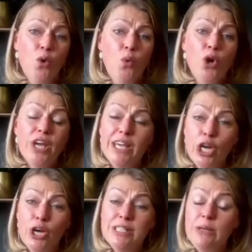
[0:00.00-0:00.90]
Working
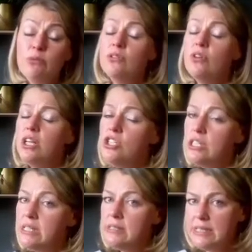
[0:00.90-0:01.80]
closely with not
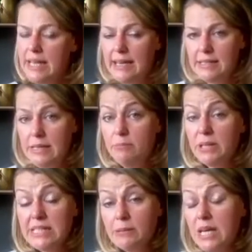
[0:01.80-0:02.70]
just the tech team,
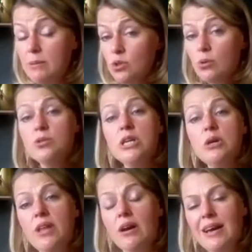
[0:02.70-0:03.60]
but sometimes also
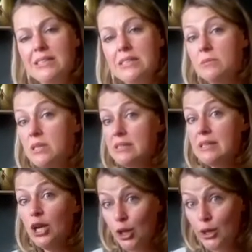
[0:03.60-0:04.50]
with our customers'
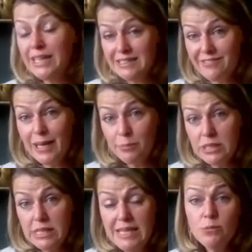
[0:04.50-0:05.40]
learning and
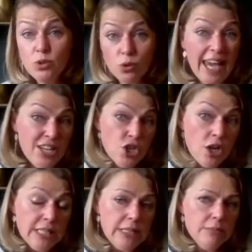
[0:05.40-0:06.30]
development teams or
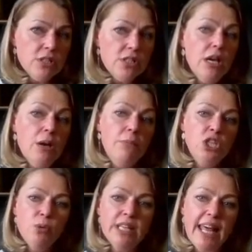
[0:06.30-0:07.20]
HR teams
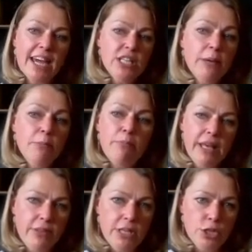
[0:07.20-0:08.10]
means we can actually
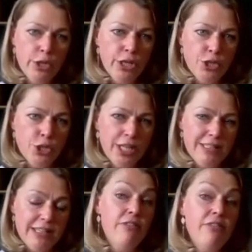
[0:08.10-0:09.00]
embed these learning
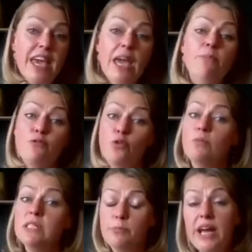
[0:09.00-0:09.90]
journeys in their
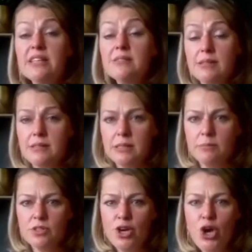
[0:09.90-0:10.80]
performance appraisal
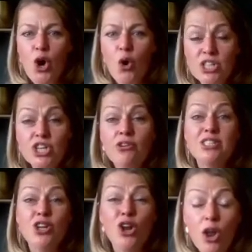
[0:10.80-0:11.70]
systems, which
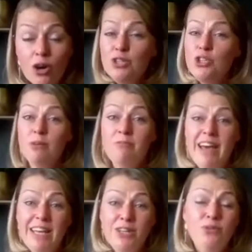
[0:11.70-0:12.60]
creates long-term
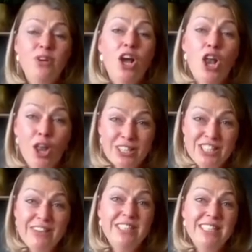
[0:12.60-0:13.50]
value,
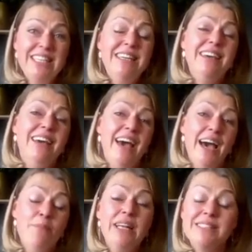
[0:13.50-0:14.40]
longevity,
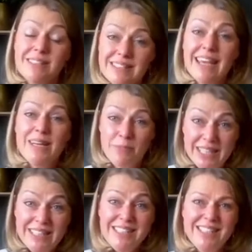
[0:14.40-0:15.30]
and
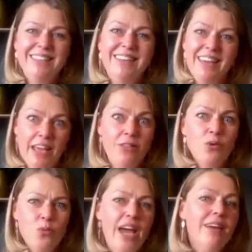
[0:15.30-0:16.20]
sustainability in
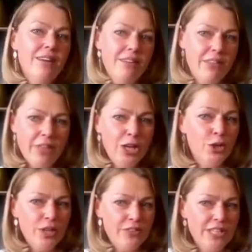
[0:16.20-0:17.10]
the way that they
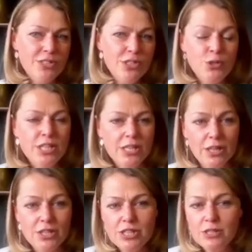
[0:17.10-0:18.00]
look at these new
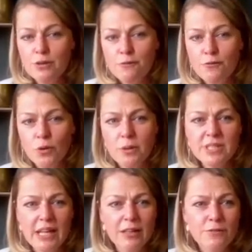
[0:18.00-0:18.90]
technologies for
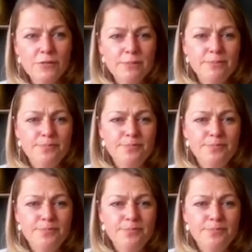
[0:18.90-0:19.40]
themselves.